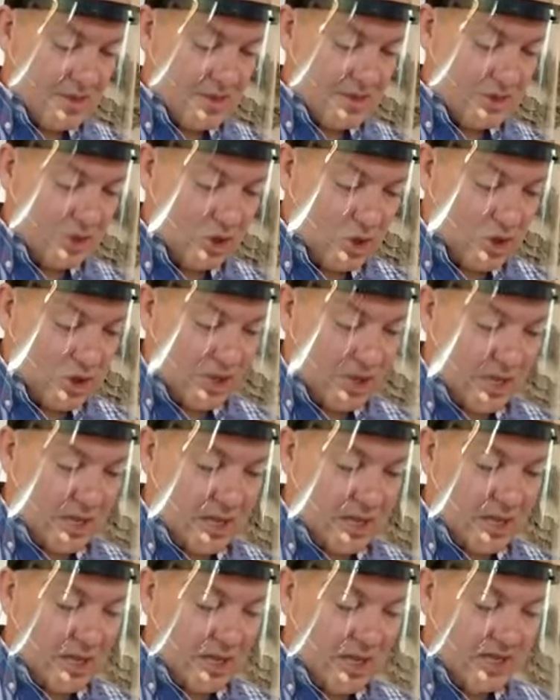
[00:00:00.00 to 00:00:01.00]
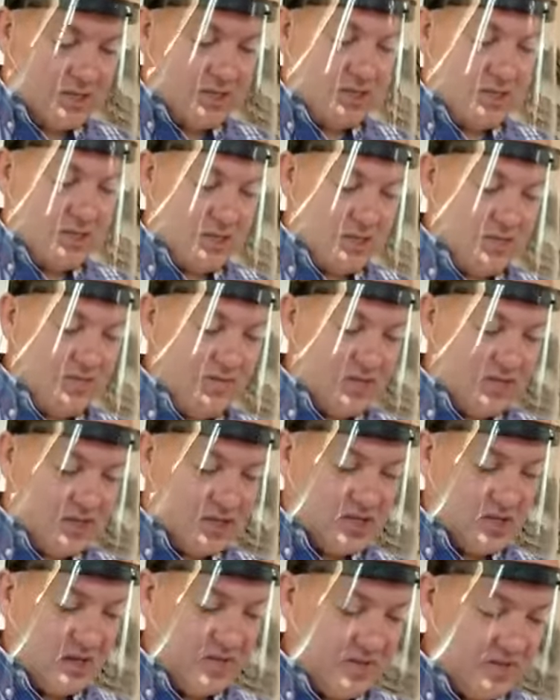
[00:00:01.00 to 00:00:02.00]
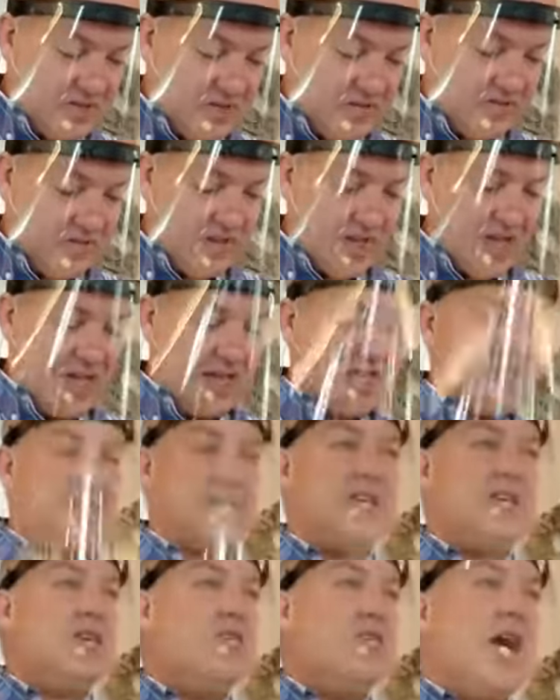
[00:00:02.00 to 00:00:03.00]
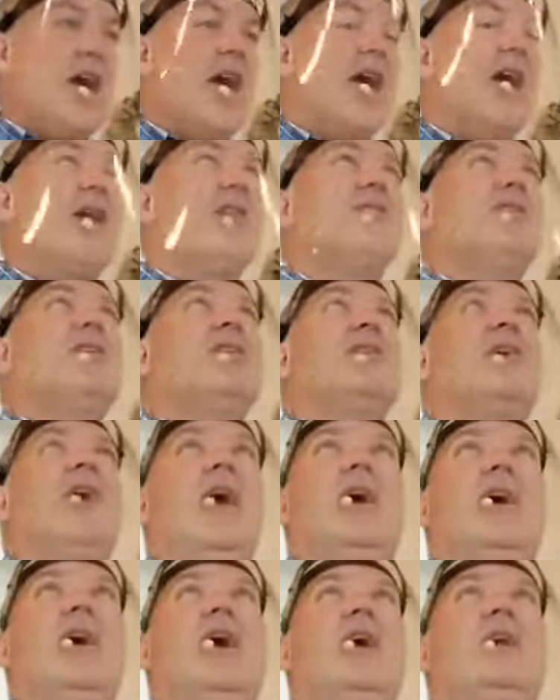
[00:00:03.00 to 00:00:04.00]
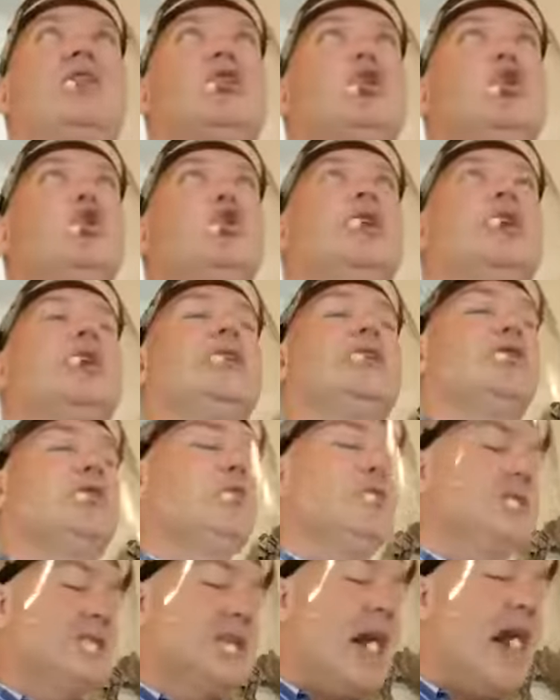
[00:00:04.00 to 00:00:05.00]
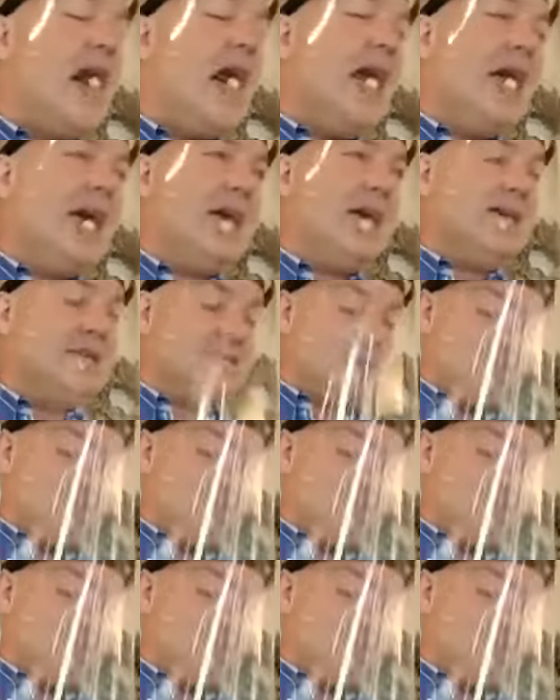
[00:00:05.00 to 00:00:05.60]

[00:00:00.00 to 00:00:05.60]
Look into the vision of his face that you have and, and look into his eyes.